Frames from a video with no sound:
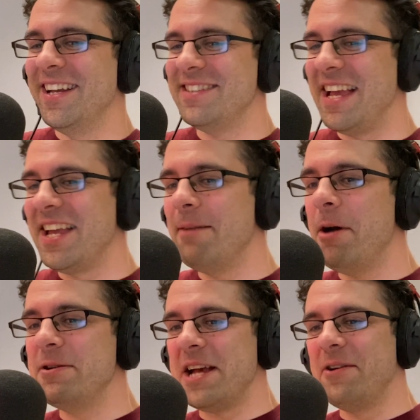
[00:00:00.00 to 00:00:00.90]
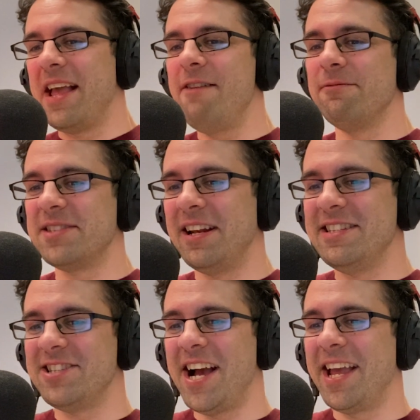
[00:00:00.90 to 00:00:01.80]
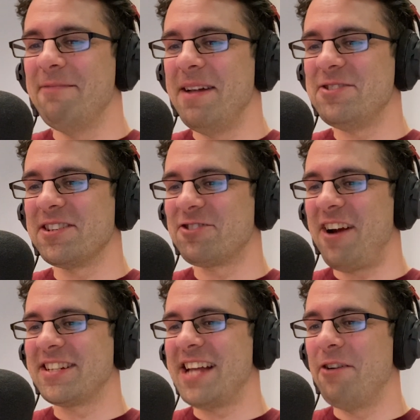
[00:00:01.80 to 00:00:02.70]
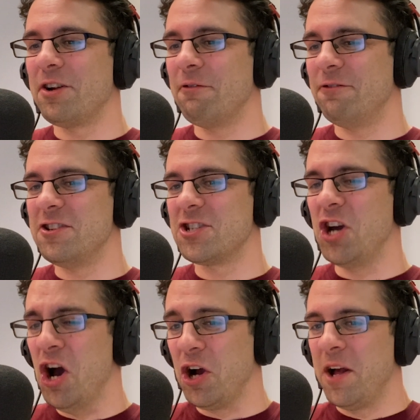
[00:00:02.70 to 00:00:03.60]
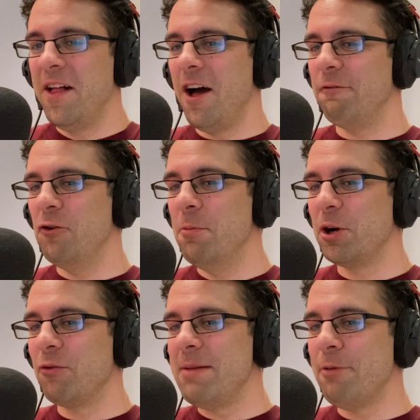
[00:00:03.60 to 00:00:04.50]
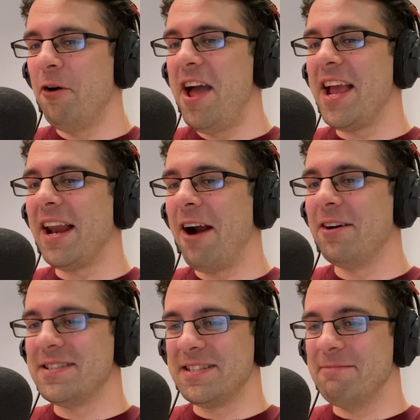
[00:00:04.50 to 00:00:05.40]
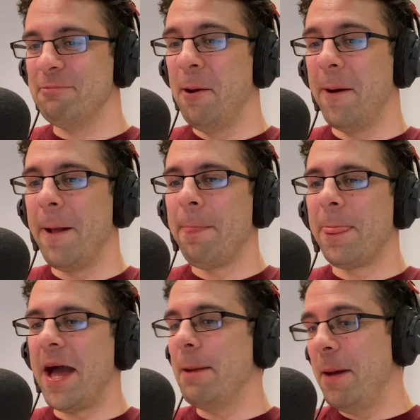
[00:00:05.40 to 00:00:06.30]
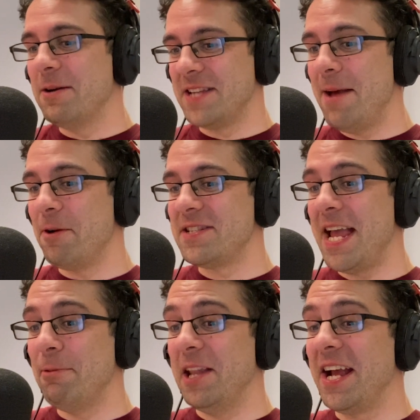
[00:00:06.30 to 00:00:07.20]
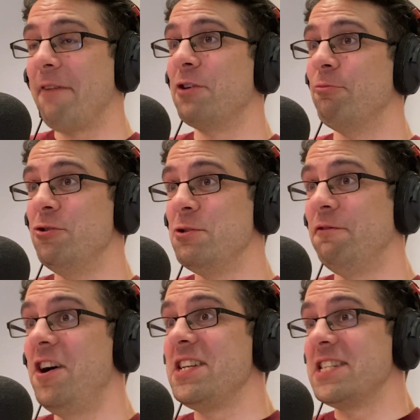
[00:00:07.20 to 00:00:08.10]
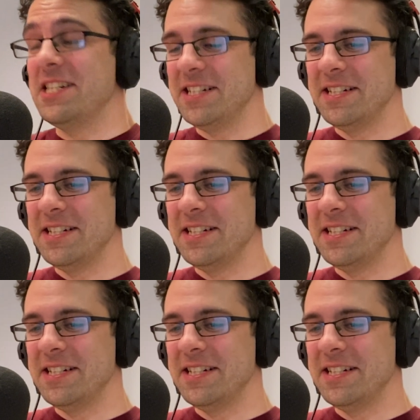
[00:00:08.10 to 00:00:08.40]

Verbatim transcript: Taking a motel key from Sully's jacket, Matrix tracks down and confronts Cook, a former Green Beret in Arius' employ, and impales him on a table leg after a brutal fight.